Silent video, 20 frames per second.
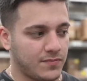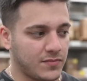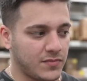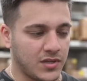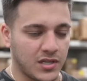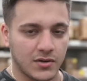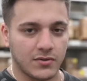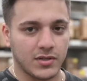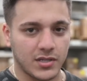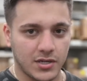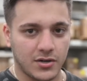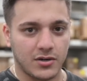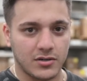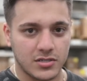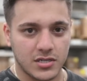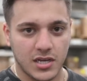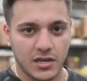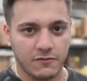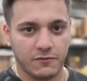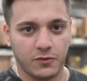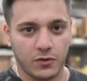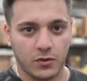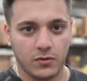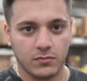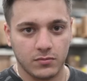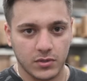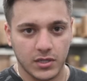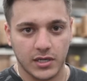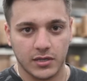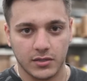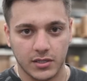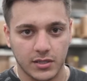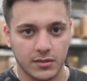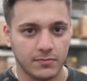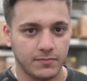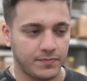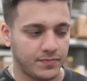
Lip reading: literally yours in full, legally,